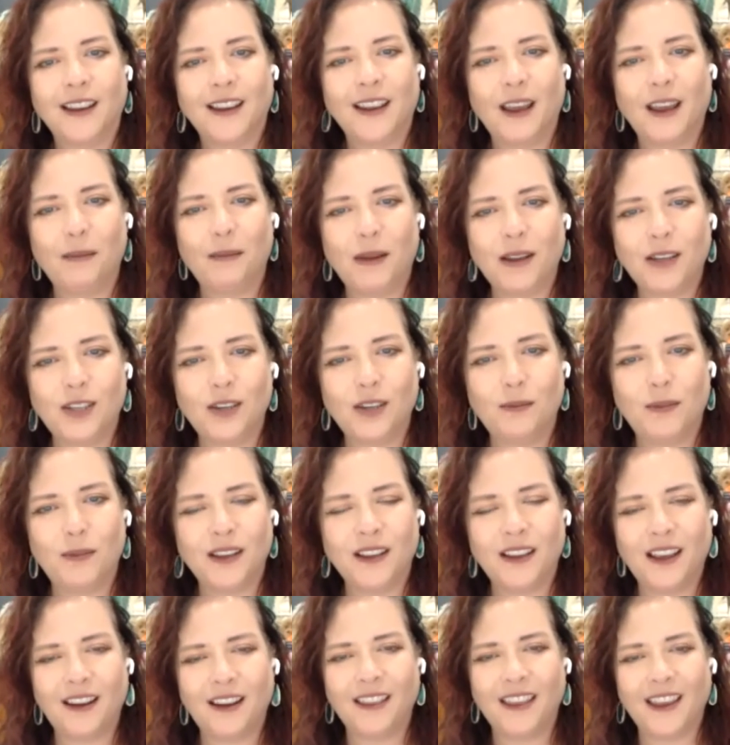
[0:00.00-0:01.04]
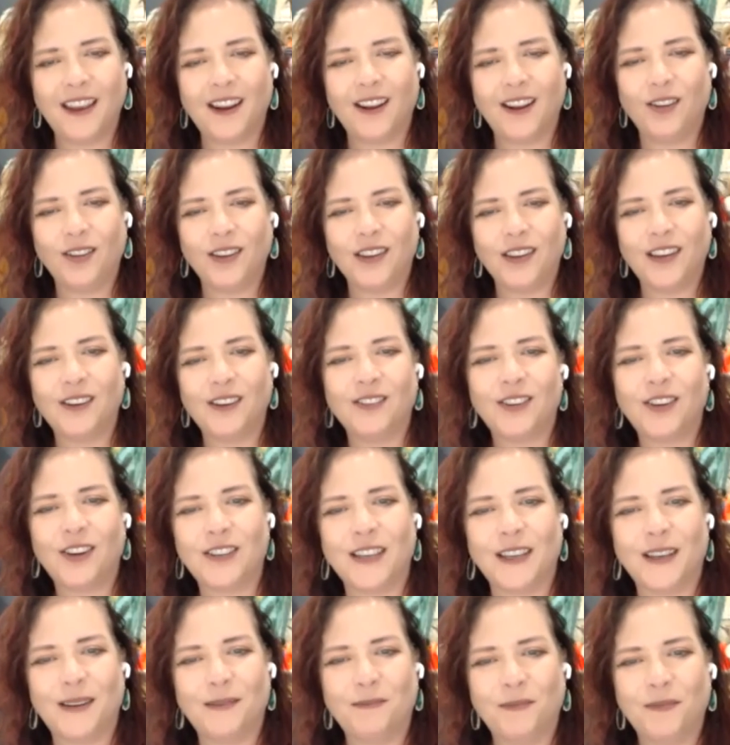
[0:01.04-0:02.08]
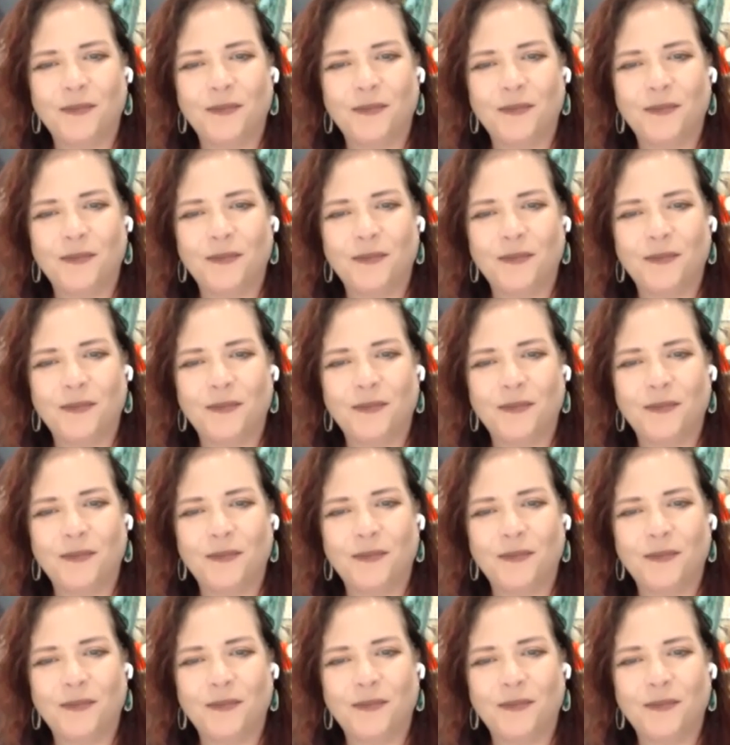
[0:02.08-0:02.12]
How about you, Bill? How do they get a hold of you and your you team? know, they